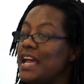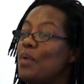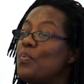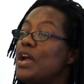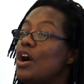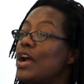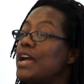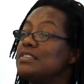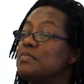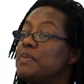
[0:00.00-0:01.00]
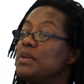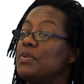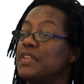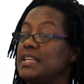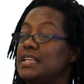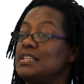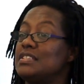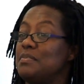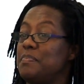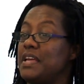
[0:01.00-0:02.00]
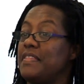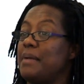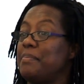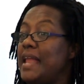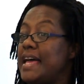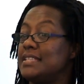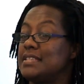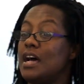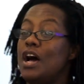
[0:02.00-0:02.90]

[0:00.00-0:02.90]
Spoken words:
and we are going to be what they need us to be in that place.